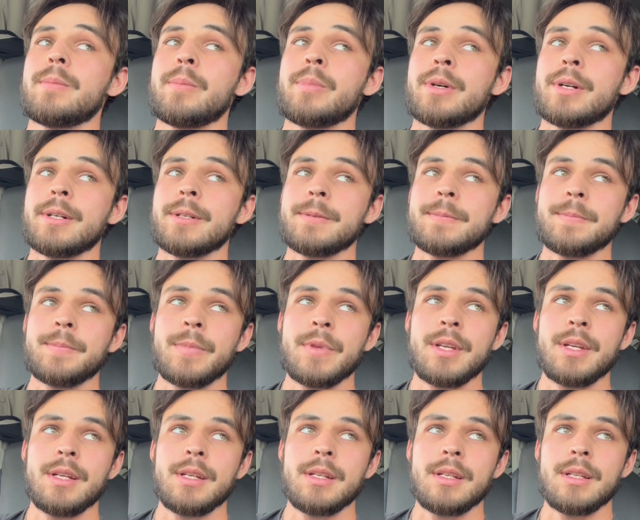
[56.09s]
But
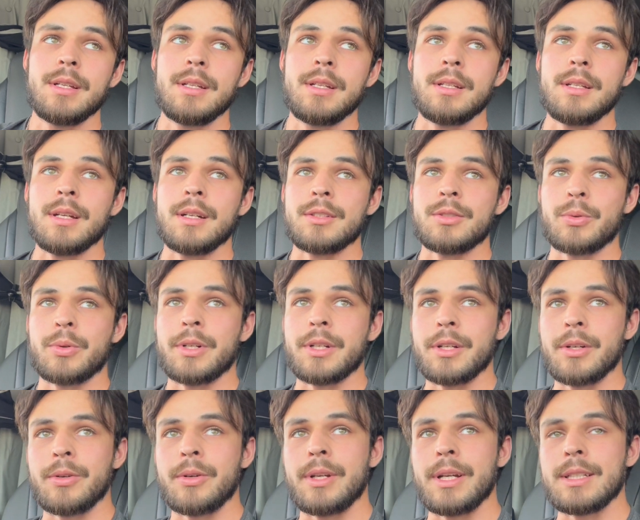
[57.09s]
yeah, so we're gonna
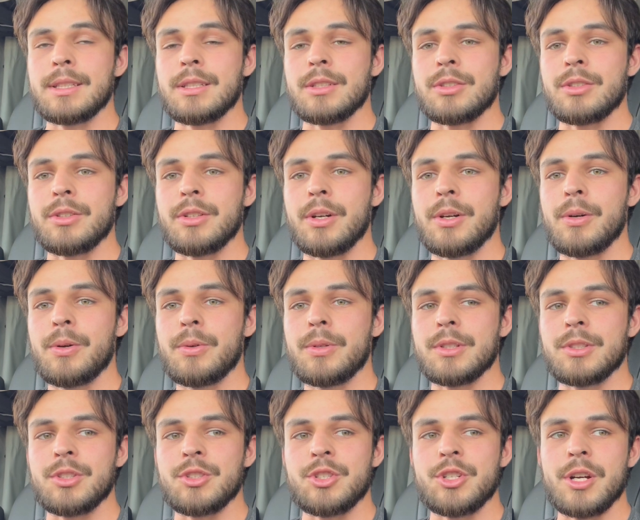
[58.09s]
go get this load.
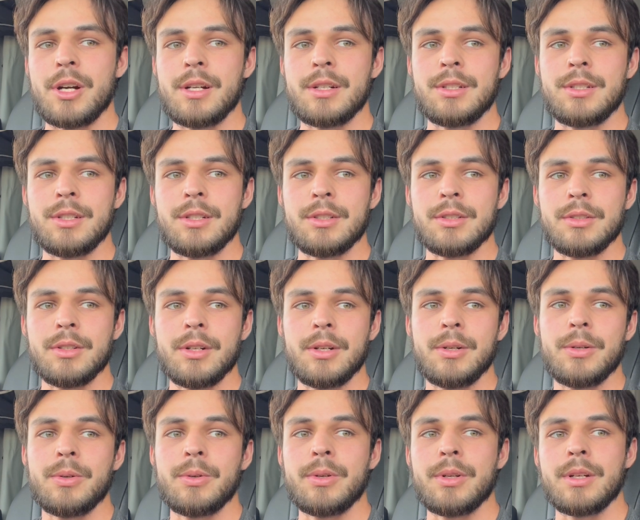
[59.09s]
It's a John Deere
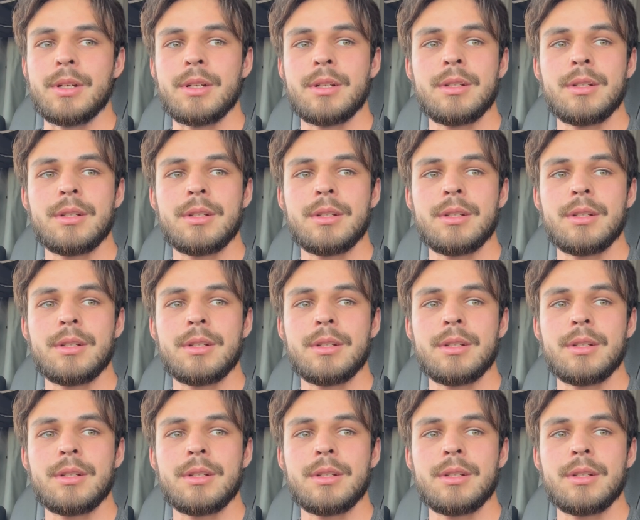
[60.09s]
load.